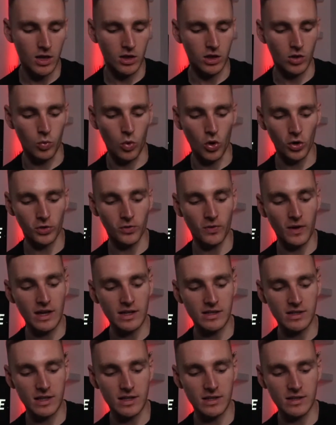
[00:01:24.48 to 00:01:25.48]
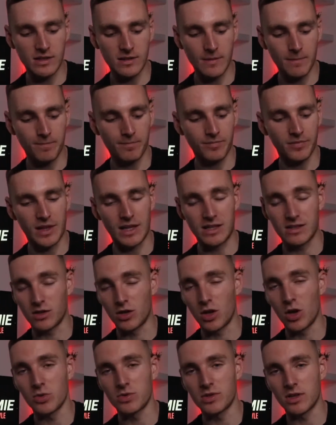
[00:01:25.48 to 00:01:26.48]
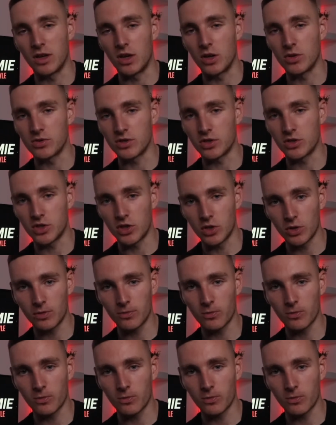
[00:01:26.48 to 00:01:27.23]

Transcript: The watch faces, there's loads and loads to choose